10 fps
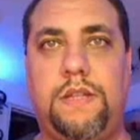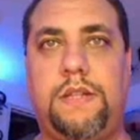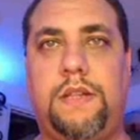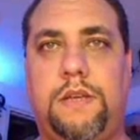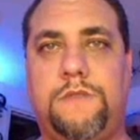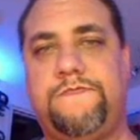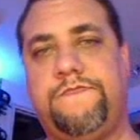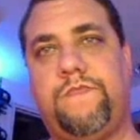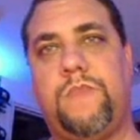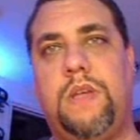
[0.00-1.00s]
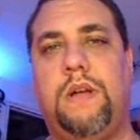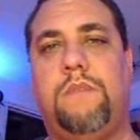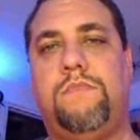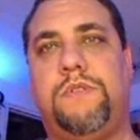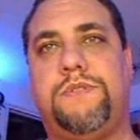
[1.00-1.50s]
Hello.
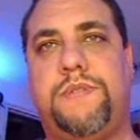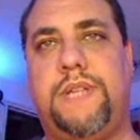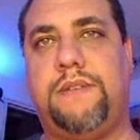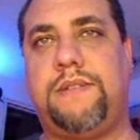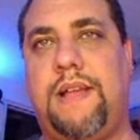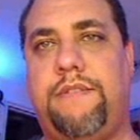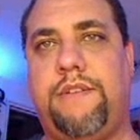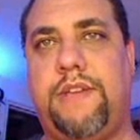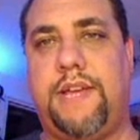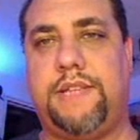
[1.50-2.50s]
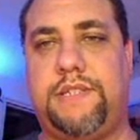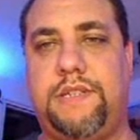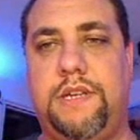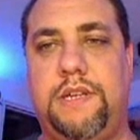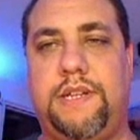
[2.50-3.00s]
Most hotels allow their guests
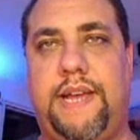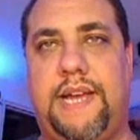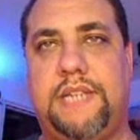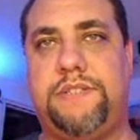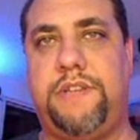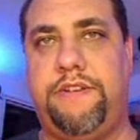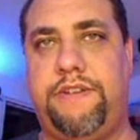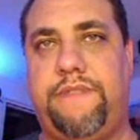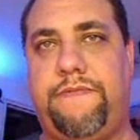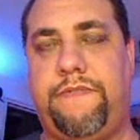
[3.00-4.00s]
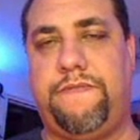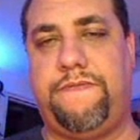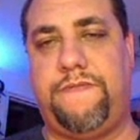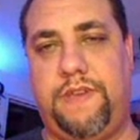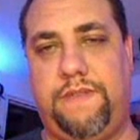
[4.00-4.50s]
to access the internet for a
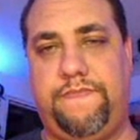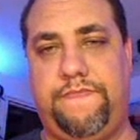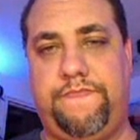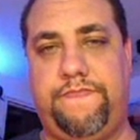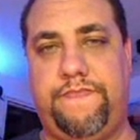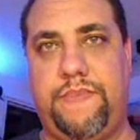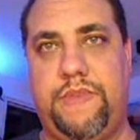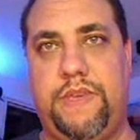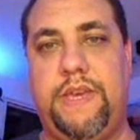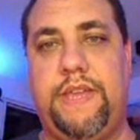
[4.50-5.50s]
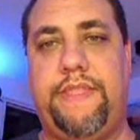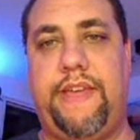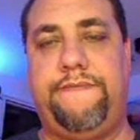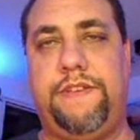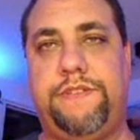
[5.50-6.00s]
fee.
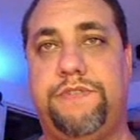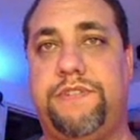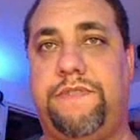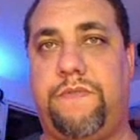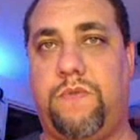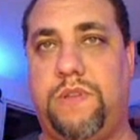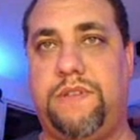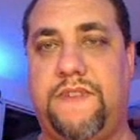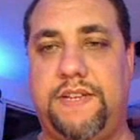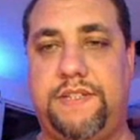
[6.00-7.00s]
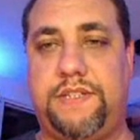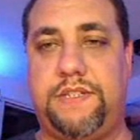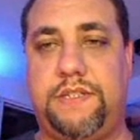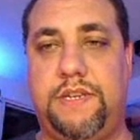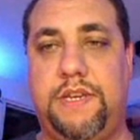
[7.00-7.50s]
That fee is usually for one device.
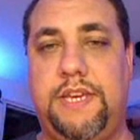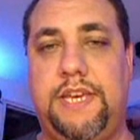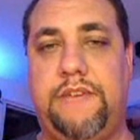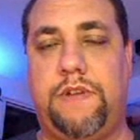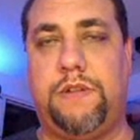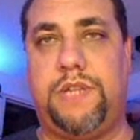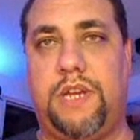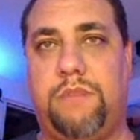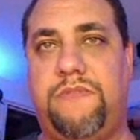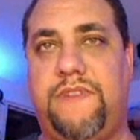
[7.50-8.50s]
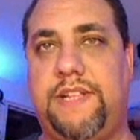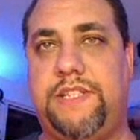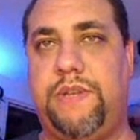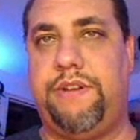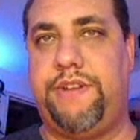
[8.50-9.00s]
If a hotel
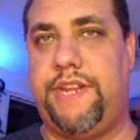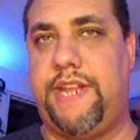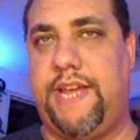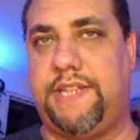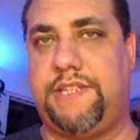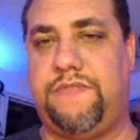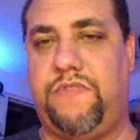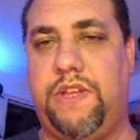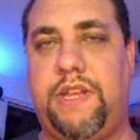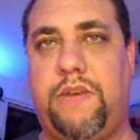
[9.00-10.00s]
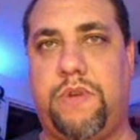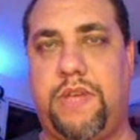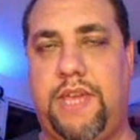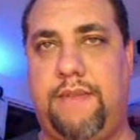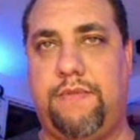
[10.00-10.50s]
provides you internet access via network
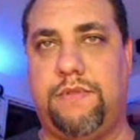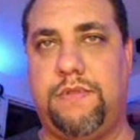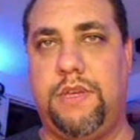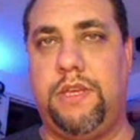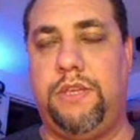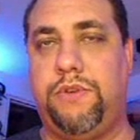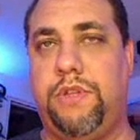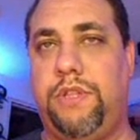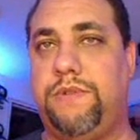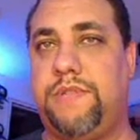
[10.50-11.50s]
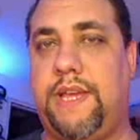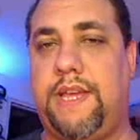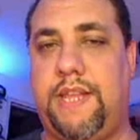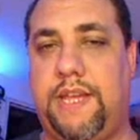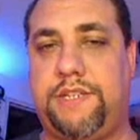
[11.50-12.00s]
cable, you can use that
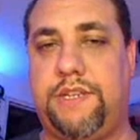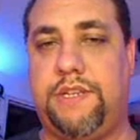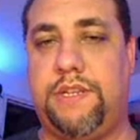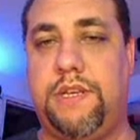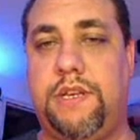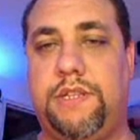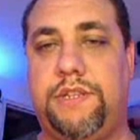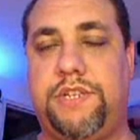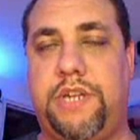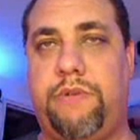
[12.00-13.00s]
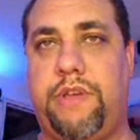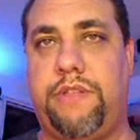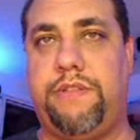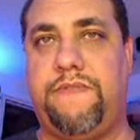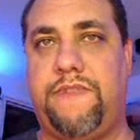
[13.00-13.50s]
connection to share with
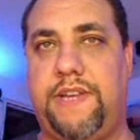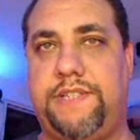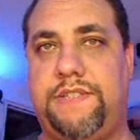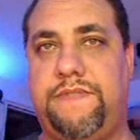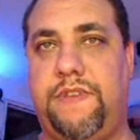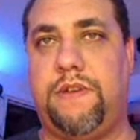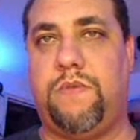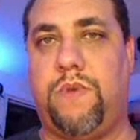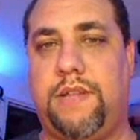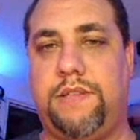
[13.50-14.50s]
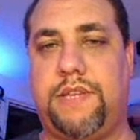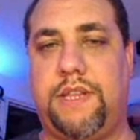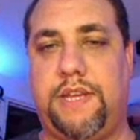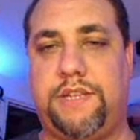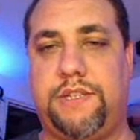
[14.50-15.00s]
other devices via a wireless
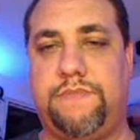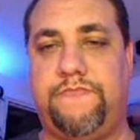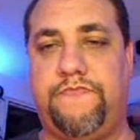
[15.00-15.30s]
connection.